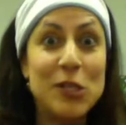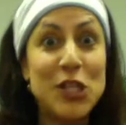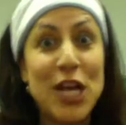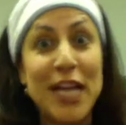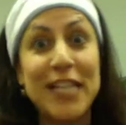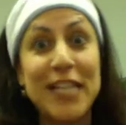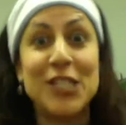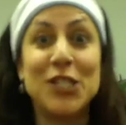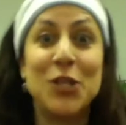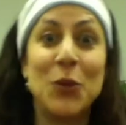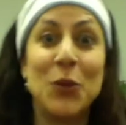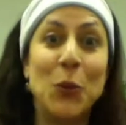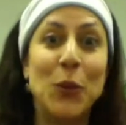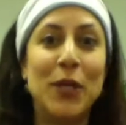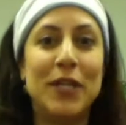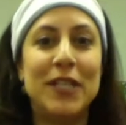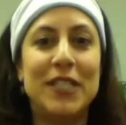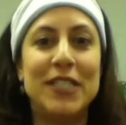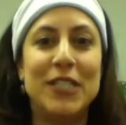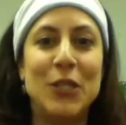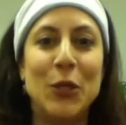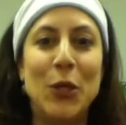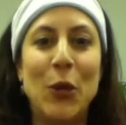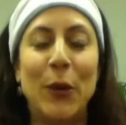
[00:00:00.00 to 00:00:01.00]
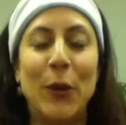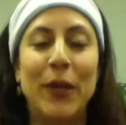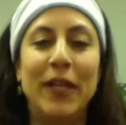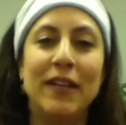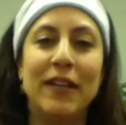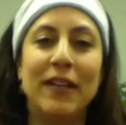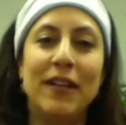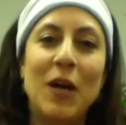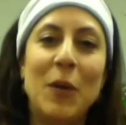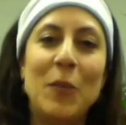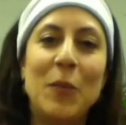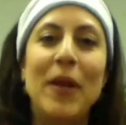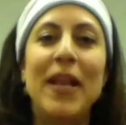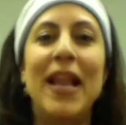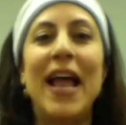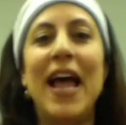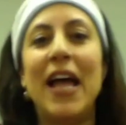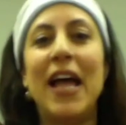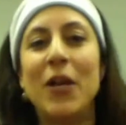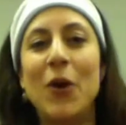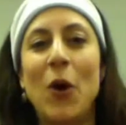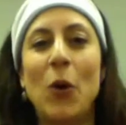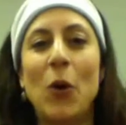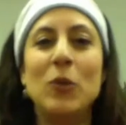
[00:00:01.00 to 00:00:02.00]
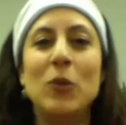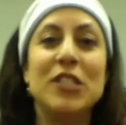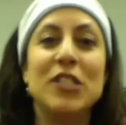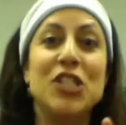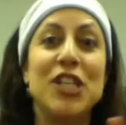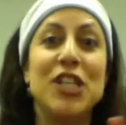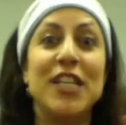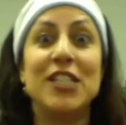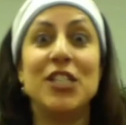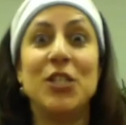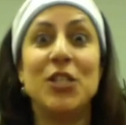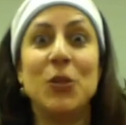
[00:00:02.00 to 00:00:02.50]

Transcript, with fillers: if you change the words, you know, in Kabbalah, you always